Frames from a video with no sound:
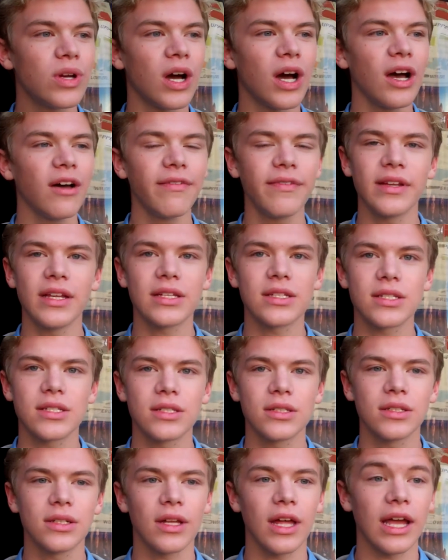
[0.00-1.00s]

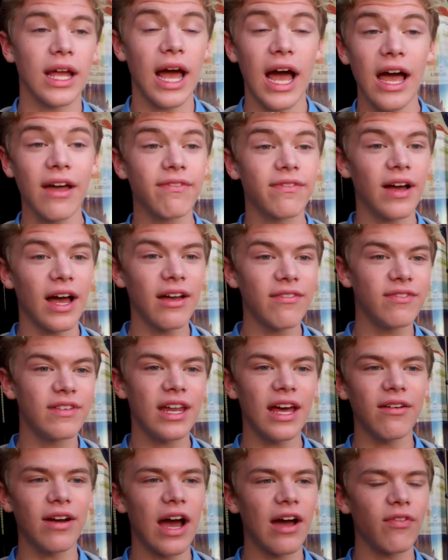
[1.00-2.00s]
confidence, like I've I've
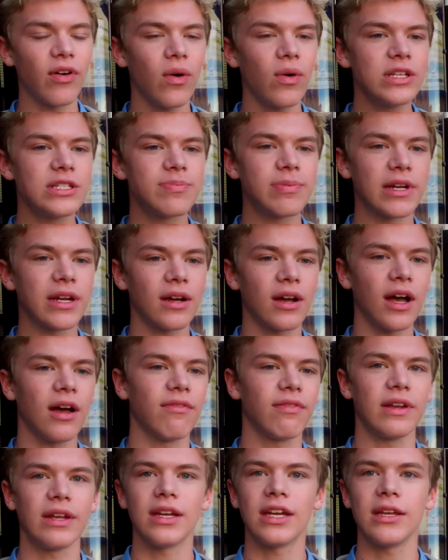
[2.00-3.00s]
never I've always been a
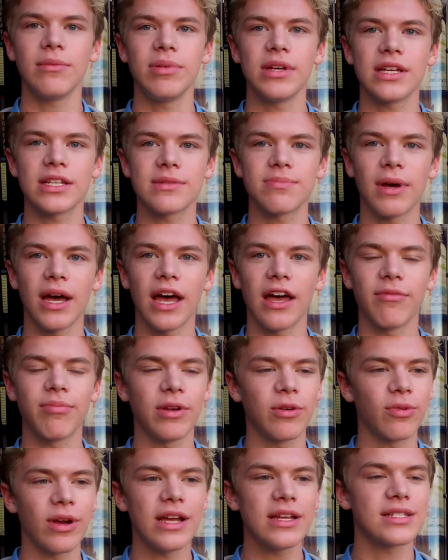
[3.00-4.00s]
confident kid because my, I've
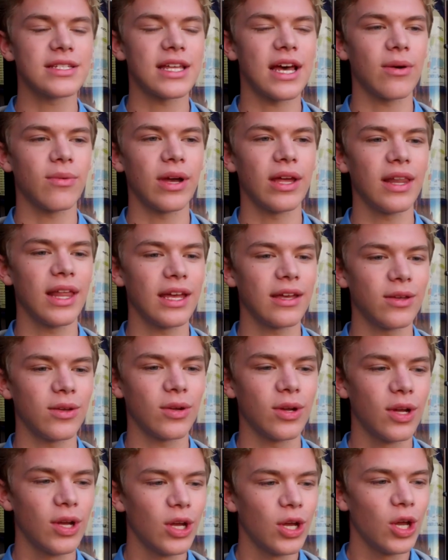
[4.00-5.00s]
been raised that way. Like
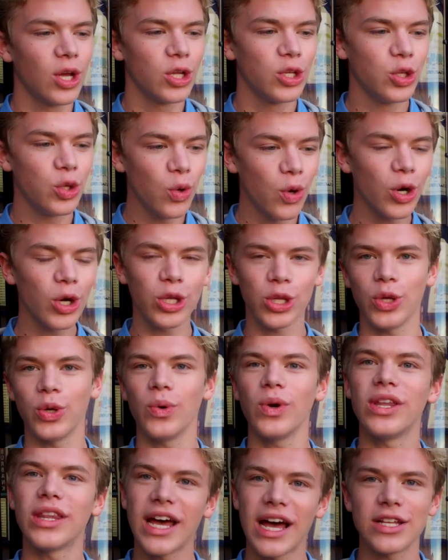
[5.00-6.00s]
yeah, you are
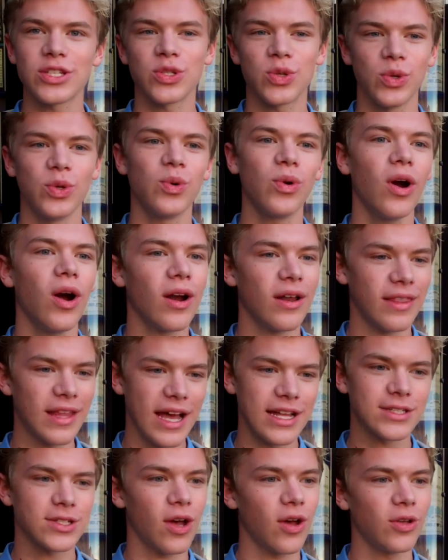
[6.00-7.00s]
you, and that's who you are, and
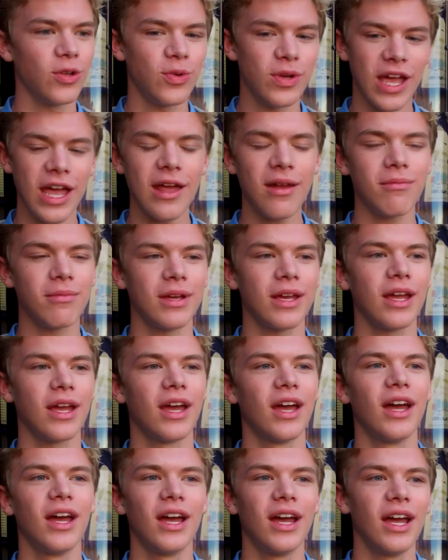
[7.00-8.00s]
that's all you can
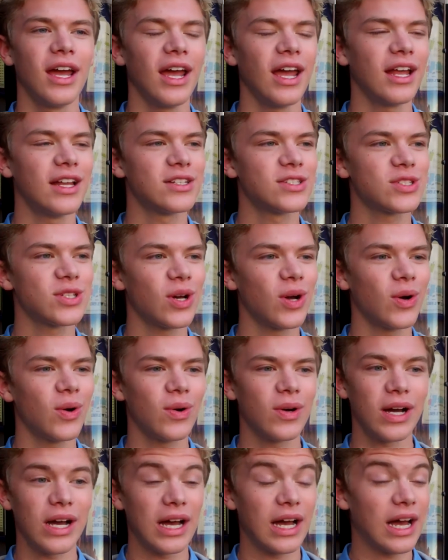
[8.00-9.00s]
be. And so
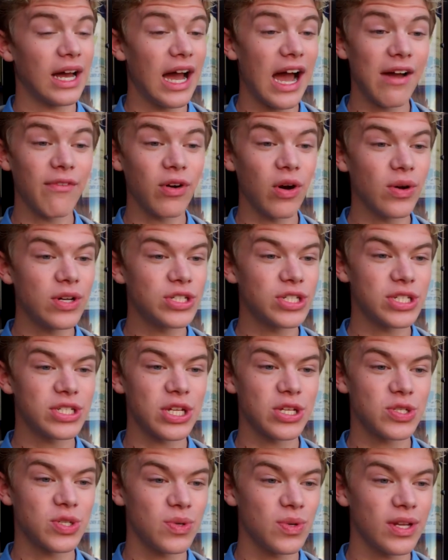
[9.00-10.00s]
I've always
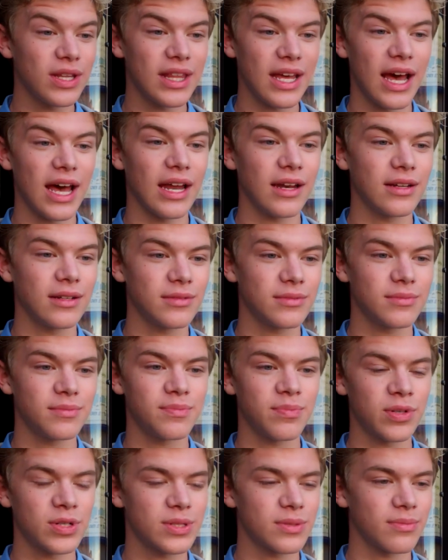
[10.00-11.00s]
just exuded that
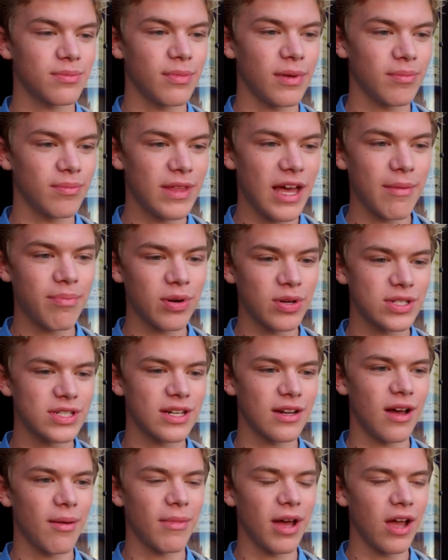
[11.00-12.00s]
person that
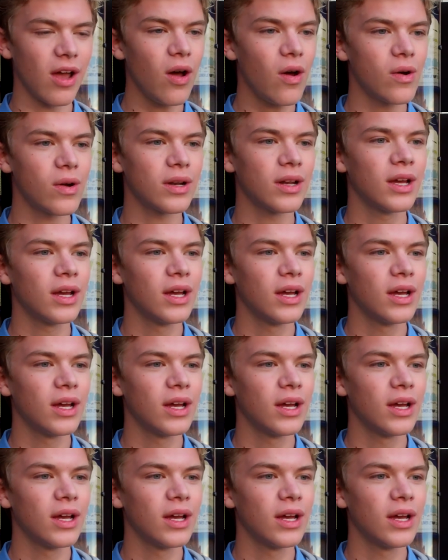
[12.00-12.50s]
person on my own.